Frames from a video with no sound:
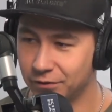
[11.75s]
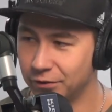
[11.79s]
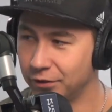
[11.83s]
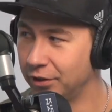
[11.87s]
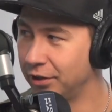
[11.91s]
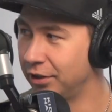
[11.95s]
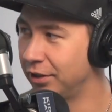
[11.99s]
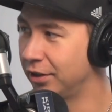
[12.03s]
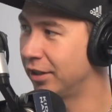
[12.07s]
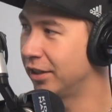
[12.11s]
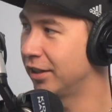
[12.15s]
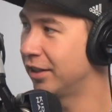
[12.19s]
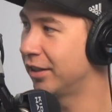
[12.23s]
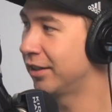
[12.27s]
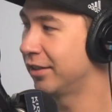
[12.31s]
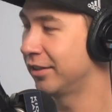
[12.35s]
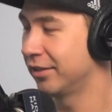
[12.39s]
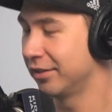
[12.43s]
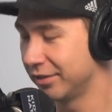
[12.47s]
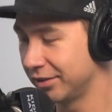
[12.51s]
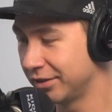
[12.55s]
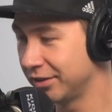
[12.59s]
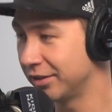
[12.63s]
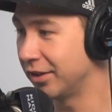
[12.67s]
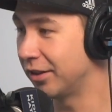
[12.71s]
For,
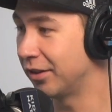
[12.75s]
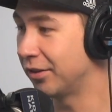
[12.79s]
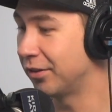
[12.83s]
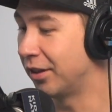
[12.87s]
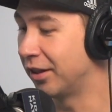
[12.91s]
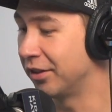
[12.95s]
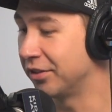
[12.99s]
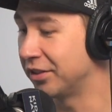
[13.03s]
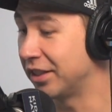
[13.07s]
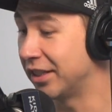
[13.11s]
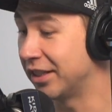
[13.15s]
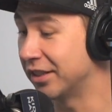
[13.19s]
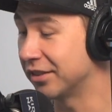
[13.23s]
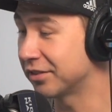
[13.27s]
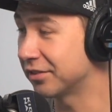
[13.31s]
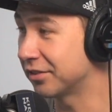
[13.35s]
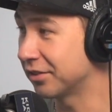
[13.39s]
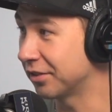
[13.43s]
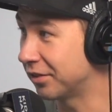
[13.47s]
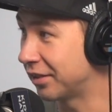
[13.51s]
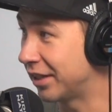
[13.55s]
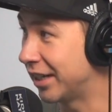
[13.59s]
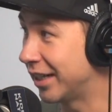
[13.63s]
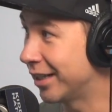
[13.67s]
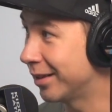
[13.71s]
on the
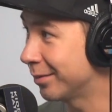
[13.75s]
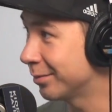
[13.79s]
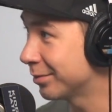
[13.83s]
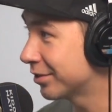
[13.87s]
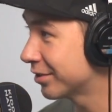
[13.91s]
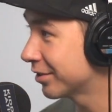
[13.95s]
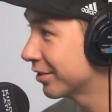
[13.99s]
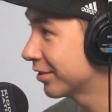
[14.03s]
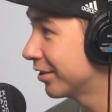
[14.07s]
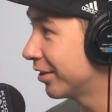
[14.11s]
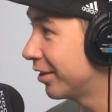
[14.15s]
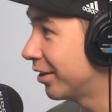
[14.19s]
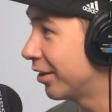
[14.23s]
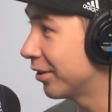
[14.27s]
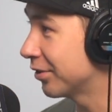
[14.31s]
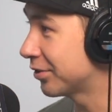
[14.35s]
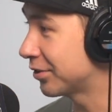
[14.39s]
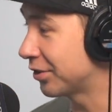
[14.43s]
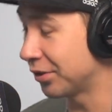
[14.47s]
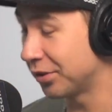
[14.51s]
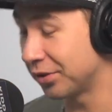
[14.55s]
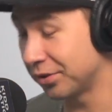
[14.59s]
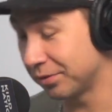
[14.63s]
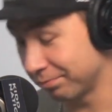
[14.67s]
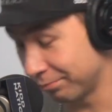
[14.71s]
Instagrams.
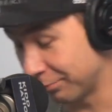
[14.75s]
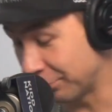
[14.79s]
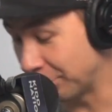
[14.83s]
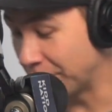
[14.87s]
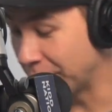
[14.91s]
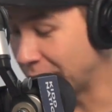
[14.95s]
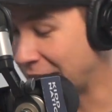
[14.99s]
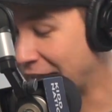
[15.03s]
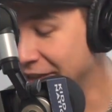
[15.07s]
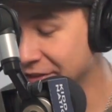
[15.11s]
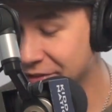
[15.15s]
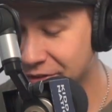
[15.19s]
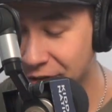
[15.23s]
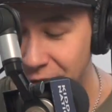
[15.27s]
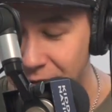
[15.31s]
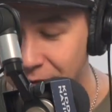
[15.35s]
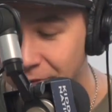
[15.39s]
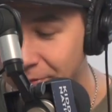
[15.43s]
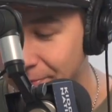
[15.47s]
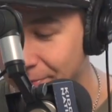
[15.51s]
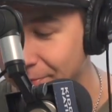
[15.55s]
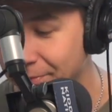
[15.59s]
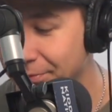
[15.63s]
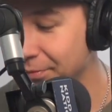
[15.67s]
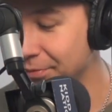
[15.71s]
So we'll ask
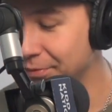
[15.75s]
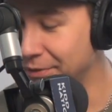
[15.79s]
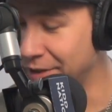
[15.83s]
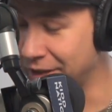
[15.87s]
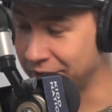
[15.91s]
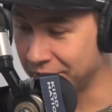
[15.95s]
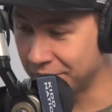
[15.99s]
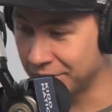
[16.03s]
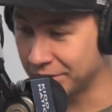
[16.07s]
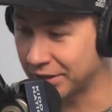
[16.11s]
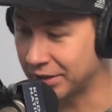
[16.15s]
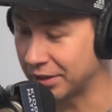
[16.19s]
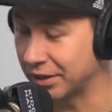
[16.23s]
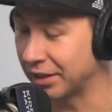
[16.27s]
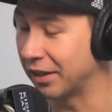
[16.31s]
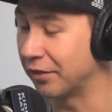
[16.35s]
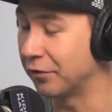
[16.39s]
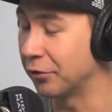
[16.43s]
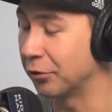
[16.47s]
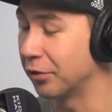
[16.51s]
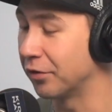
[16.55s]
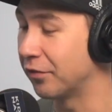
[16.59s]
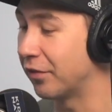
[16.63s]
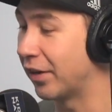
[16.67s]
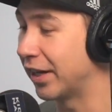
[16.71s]
you, then you can give
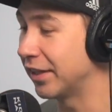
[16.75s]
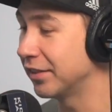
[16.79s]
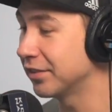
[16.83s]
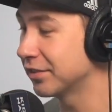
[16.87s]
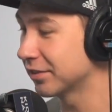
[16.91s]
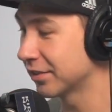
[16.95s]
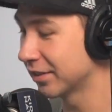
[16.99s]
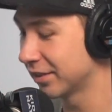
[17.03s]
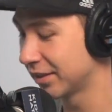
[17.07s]
your advice.